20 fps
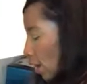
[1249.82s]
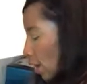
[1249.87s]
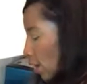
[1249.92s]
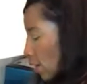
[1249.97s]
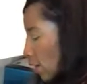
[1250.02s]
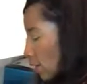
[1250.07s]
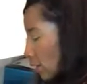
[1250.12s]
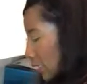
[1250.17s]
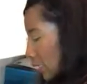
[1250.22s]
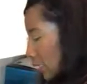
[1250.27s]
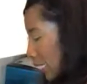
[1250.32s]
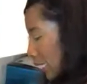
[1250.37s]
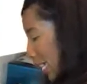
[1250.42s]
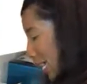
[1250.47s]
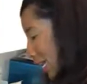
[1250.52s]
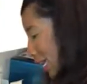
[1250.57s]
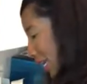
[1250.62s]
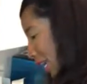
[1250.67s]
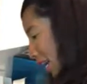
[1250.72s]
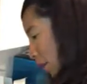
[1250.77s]
I want it
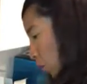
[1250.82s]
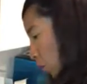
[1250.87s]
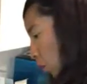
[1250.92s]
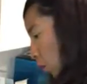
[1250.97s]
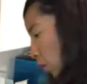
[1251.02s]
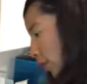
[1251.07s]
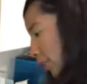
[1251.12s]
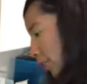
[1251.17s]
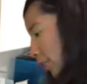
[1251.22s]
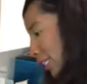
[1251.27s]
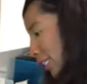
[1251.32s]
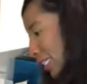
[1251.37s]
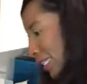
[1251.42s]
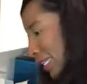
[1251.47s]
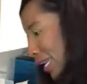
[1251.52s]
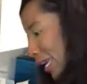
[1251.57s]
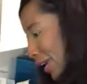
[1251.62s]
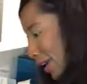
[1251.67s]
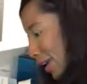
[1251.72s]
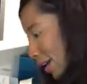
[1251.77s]
all, and
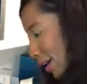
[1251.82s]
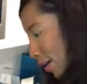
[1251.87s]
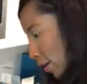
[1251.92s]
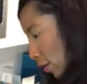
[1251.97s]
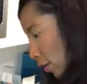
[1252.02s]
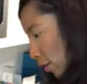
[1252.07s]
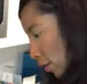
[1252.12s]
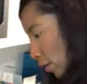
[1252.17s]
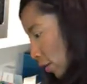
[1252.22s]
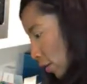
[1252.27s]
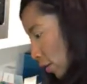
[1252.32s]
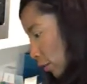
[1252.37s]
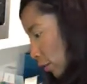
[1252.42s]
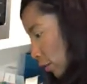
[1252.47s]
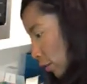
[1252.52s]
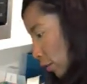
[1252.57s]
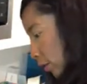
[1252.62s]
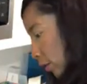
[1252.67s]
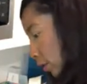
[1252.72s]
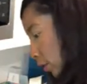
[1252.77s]
I want it
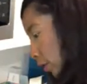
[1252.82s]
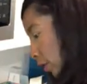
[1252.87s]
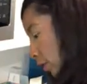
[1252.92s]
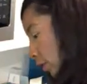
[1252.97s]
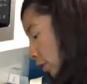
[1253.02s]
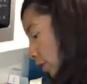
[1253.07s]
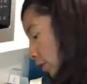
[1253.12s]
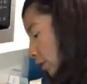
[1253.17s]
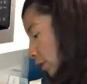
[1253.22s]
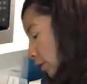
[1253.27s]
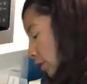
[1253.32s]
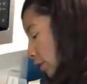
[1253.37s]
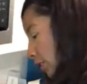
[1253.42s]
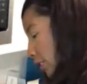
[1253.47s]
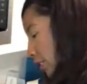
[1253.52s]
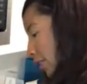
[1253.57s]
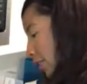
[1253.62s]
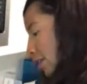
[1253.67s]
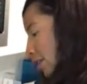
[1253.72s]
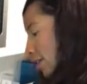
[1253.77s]
now.
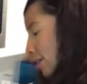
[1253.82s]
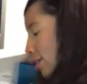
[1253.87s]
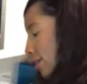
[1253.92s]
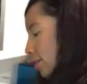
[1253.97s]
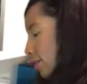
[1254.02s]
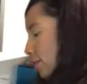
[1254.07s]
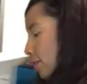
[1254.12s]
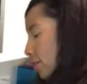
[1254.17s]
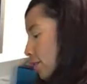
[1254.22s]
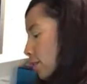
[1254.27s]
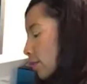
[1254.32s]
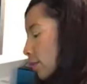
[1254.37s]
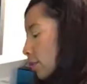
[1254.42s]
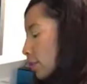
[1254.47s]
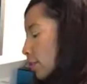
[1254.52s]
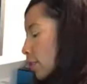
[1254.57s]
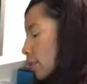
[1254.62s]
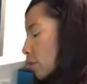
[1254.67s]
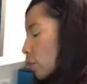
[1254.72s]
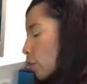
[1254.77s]

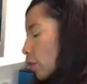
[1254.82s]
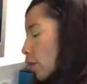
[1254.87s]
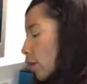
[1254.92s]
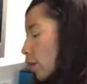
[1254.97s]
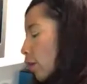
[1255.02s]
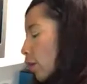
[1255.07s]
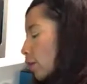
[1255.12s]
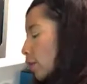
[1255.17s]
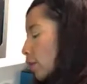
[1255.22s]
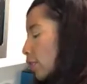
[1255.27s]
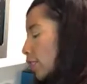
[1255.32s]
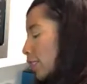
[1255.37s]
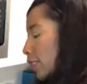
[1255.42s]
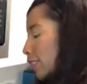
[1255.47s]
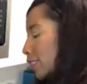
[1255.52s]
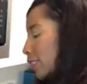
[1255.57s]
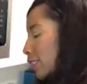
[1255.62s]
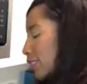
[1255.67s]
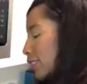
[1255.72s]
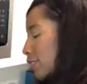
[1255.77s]
Yes, because I want all
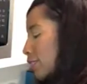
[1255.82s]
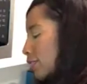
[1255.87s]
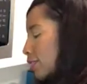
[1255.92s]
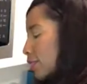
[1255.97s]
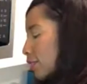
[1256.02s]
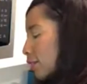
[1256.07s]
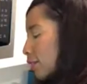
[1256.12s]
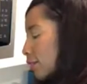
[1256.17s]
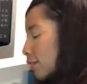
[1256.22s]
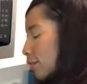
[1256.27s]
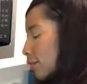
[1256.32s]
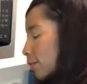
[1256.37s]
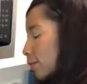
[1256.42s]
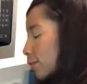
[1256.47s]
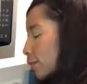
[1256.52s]
the goodness.